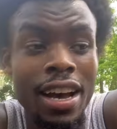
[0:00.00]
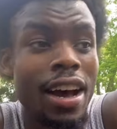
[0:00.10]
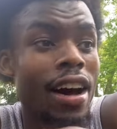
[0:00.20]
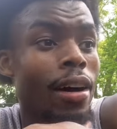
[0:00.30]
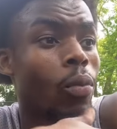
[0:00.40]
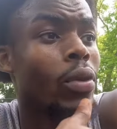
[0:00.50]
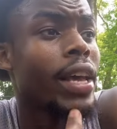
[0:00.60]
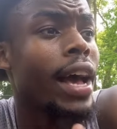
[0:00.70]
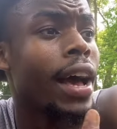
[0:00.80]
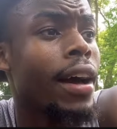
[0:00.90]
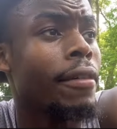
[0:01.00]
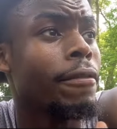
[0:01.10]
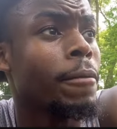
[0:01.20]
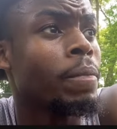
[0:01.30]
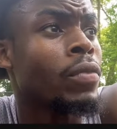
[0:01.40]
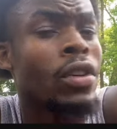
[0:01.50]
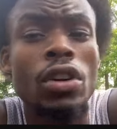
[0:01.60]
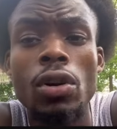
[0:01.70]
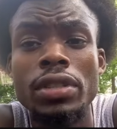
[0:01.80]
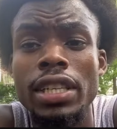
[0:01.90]
We have
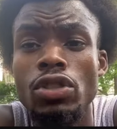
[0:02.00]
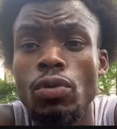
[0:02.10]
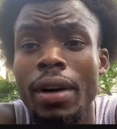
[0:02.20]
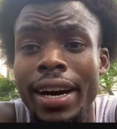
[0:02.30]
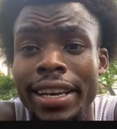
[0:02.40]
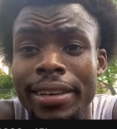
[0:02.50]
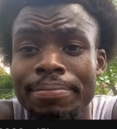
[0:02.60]
Coach Isumagi.